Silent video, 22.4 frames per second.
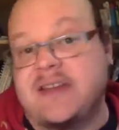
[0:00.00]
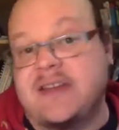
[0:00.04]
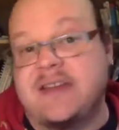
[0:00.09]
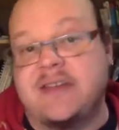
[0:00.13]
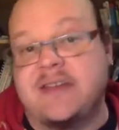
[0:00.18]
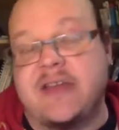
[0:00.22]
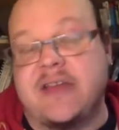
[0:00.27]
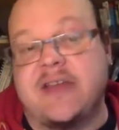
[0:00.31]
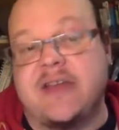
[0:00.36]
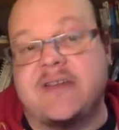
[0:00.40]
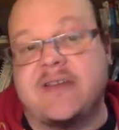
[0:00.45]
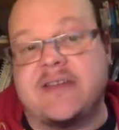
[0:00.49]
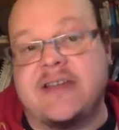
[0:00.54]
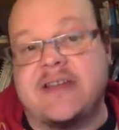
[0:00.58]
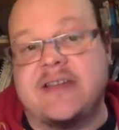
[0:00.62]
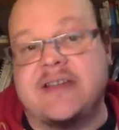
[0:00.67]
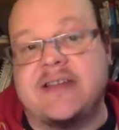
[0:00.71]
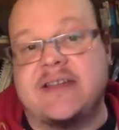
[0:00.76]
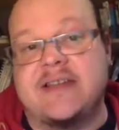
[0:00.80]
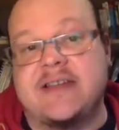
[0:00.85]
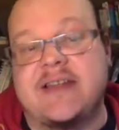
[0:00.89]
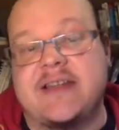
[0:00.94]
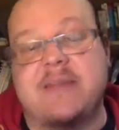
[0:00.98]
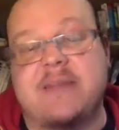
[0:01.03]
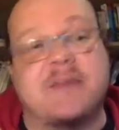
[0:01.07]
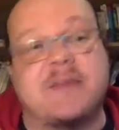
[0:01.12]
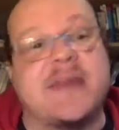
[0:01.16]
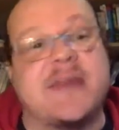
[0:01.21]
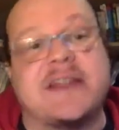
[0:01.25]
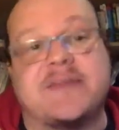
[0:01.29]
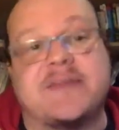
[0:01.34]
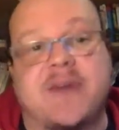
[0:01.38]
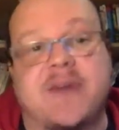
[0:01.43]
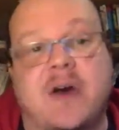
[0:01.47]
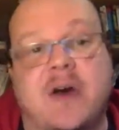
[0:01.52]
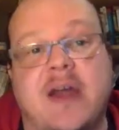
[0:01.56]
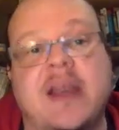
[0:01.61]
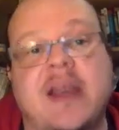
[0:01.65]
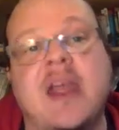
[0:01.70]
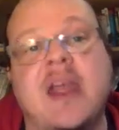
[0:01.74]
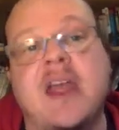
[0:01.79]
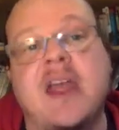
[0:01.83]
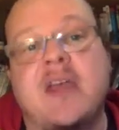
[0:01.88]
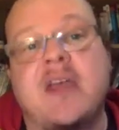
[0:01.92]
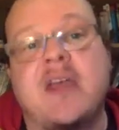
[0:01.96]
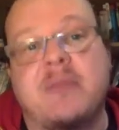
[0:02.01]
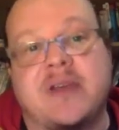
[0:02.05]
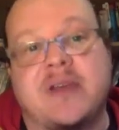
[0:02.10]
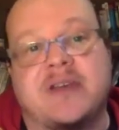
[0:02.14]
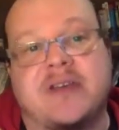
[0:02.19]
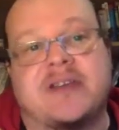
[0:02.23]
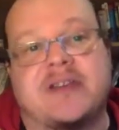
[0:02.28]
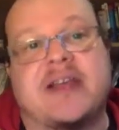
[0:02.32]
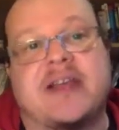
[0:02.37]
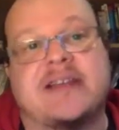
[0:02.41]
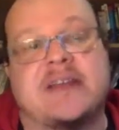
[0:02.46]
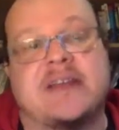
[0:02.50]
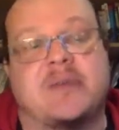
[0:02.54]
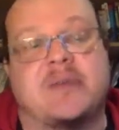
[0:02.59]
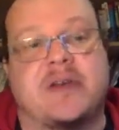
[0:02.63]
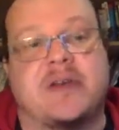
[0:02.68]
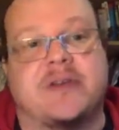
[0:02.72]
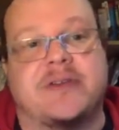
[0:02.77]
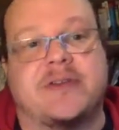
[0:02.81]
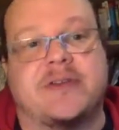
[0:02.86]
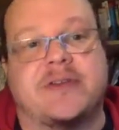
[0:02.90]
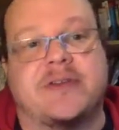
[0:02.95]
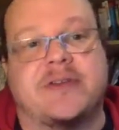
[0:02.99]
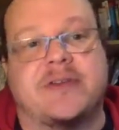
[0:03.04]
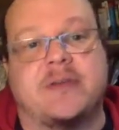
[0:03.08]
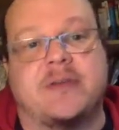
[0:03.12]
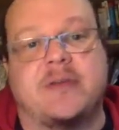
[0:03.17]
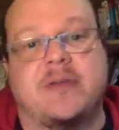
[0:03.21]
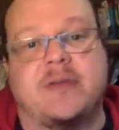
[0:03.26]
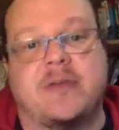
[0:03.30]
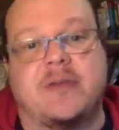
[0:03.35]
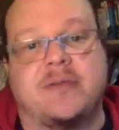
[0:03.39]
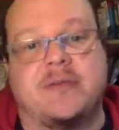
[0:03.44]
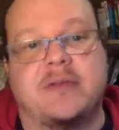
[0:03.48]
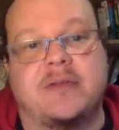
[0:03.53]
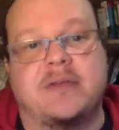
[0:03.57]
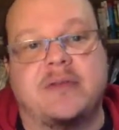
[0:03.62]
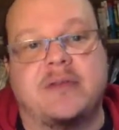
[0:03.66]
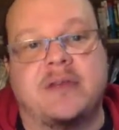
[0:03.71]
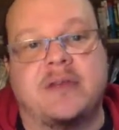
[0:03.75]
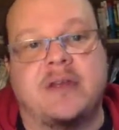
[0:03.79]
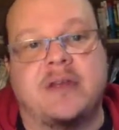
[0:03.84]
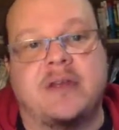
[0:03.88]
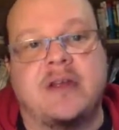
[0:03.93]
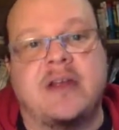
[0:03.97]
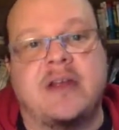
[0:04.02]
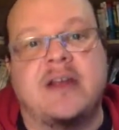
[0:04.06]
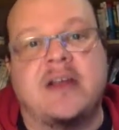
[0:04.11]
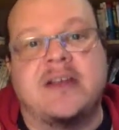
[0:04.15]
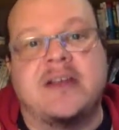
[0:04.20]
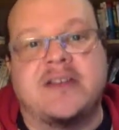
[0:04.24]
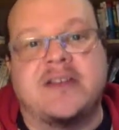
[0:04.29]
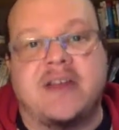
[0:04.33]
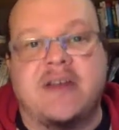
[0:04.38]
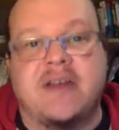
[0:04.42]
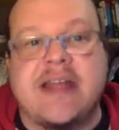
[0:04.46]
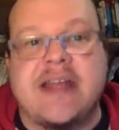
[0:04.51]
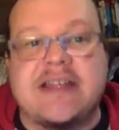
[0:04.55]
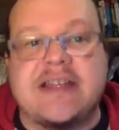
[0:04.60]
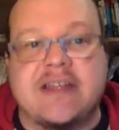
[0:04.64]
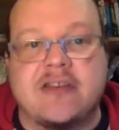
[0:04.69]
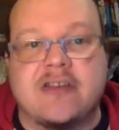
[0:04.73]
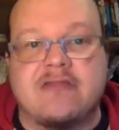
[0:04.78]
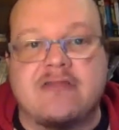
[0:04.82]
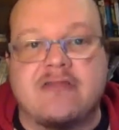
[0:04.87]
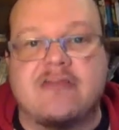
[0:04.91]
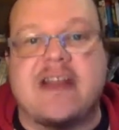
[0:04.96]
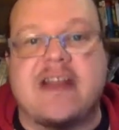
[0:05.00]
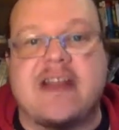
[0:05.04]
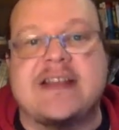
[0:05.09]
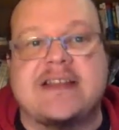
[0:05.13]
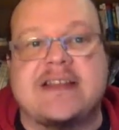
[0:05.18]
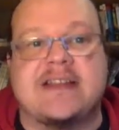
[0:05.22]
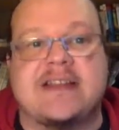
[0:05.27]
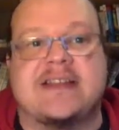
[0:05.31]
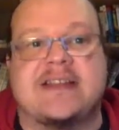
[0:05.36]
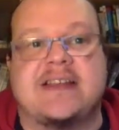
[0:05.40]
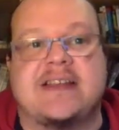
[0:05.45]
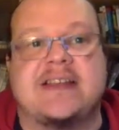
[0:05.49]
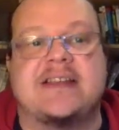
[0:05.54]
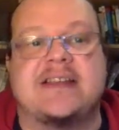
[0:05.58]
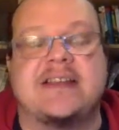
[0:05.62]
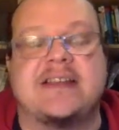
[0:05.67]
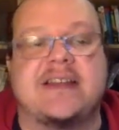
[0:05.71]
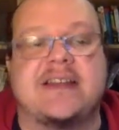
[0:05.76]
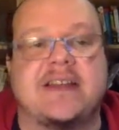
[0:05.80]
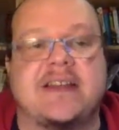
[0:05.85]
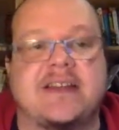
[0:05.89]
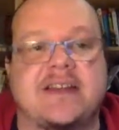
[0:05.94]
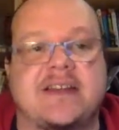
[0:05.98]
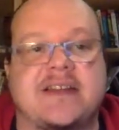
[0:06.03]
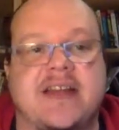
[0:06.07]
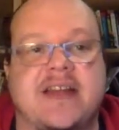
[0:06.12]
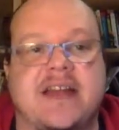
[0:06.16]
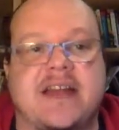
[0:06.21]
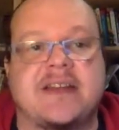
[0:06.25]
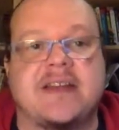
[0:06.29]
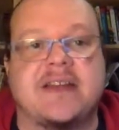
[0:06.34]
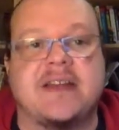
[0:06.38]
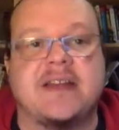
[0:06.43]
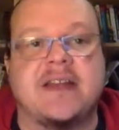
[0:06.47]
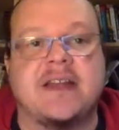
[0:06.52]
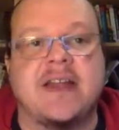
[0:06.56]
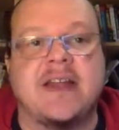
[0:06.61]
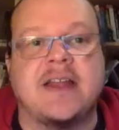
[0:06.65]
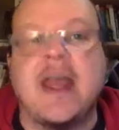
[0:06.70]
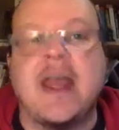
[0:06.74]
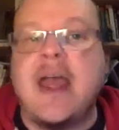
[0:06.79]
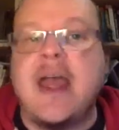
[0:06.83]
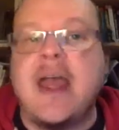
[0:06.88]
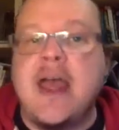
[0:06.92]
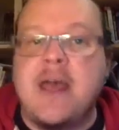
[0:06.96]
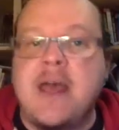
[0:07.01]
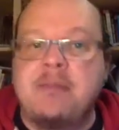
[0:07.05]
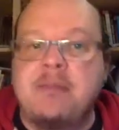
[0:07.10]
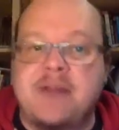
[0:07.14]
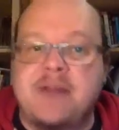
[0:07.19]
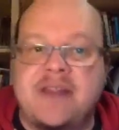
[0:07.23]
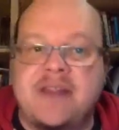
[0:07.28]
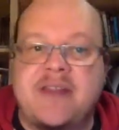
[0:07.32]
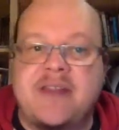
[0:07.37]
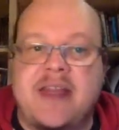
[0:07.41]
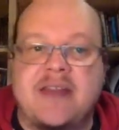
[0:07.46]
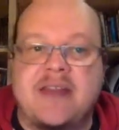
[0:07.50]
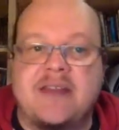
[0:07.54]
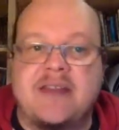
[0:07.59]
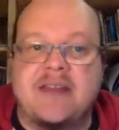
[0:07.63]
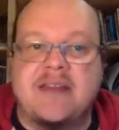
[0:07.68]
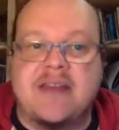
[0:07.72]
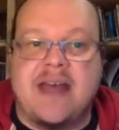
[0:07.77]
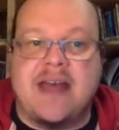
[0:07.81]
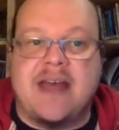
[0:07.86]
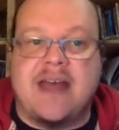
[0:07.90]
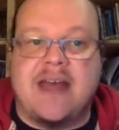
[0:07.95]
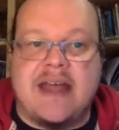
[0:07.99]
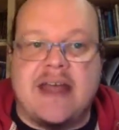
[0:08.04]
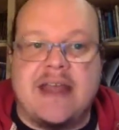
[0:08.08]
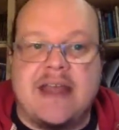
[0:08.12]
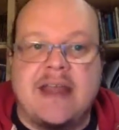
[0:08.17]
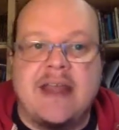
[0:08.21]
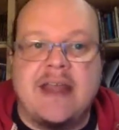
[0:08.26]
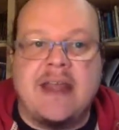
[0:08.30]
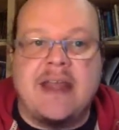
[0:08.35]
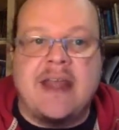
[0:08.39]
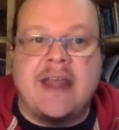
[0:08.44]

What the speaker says: the overseas internet, but that's fine because that's someone else's problem. So it's a great success, this legislation. But at the end of the day,